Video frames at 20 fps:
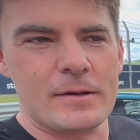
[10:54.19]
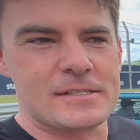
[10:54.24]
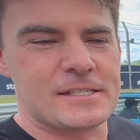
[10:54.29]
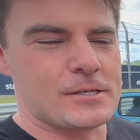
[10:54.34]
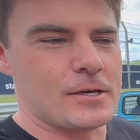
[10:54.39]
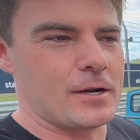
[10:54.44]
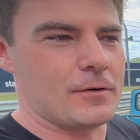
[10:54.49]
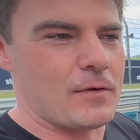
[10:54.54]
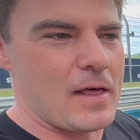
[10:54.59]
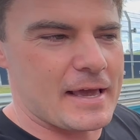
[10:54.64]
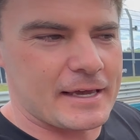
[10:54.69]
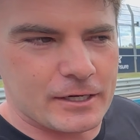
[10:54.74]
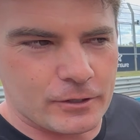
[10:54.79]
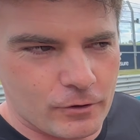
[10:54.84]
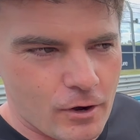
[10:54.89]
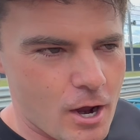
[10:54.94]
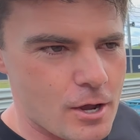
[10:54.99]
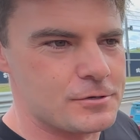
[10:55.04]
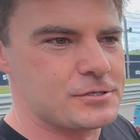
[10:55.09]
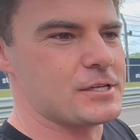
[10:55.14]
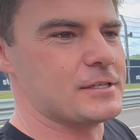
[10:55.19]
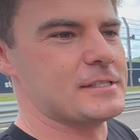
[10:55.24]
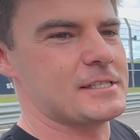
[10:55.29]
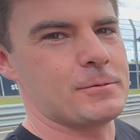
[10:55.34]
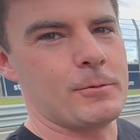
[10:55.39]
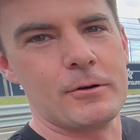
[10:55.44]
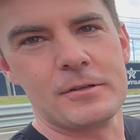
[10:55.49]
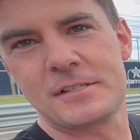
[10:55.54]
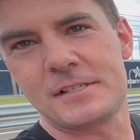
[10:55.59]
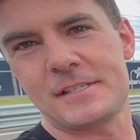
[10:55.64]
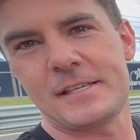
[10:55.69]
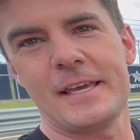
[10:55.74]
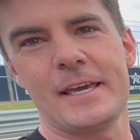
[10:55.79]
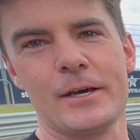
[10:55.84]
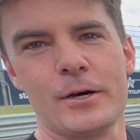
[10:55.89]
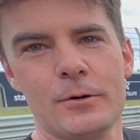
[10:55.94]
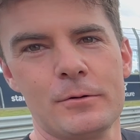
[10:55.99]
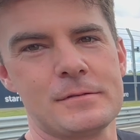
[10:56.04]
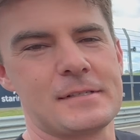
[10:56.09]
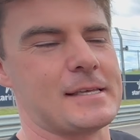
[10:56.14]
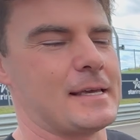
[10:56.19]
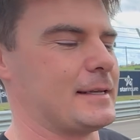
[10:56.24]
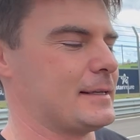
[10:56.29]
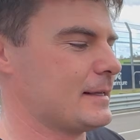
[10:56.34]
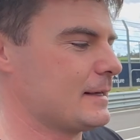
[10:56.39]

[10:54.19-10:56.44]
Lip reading: It's sort of like corrosion towards seals and